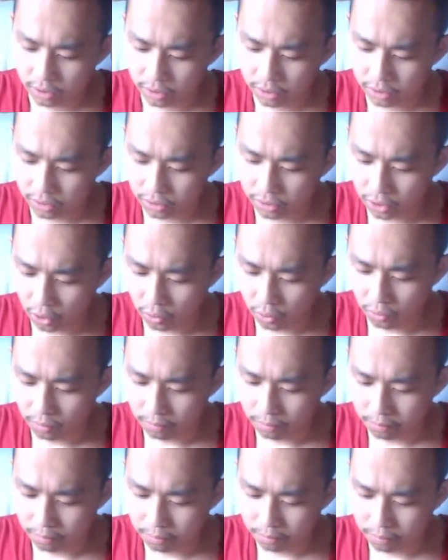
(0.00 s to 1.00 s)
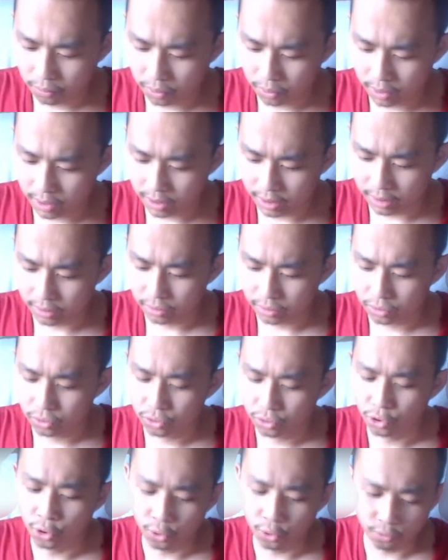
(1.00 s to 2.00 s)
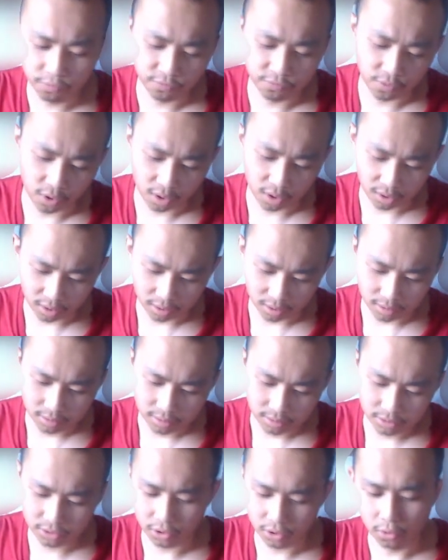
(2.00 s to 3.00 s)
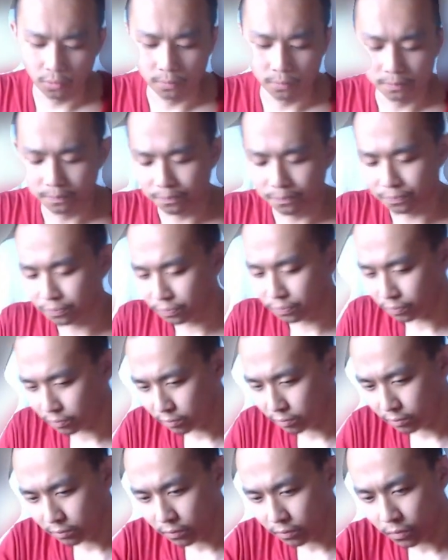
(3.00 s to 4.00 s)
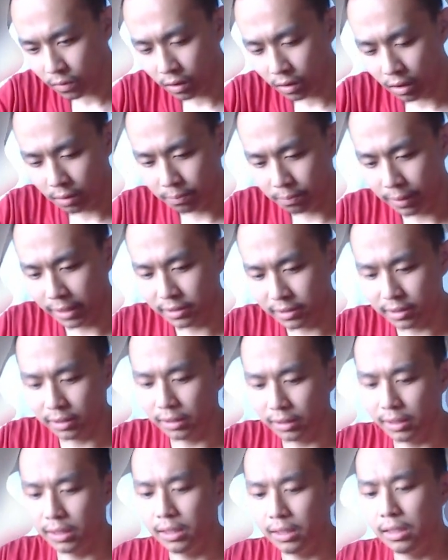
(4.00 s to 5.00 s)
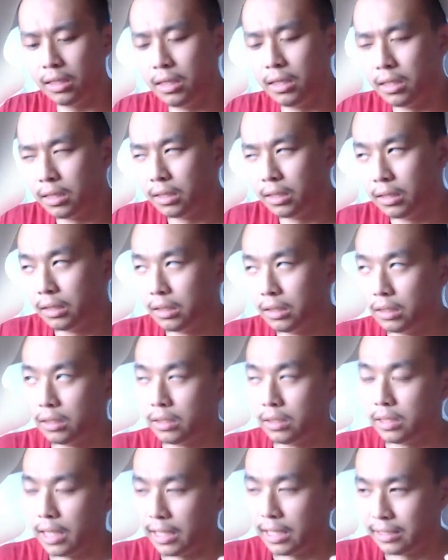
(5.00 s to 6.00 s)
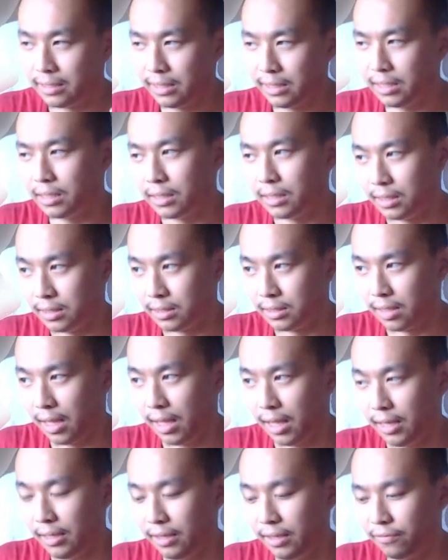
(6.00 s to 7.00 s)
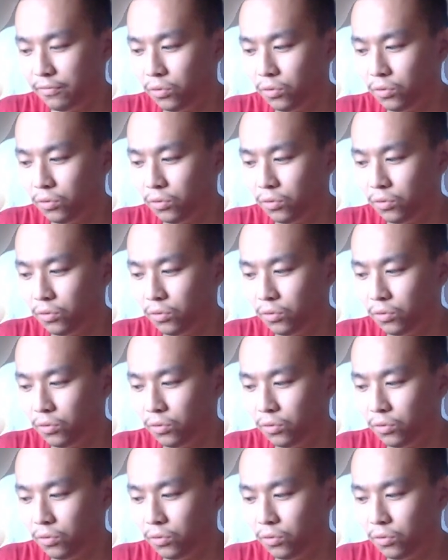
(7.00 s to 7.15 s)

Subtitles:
Don't put it too far. So basically the idea is that it's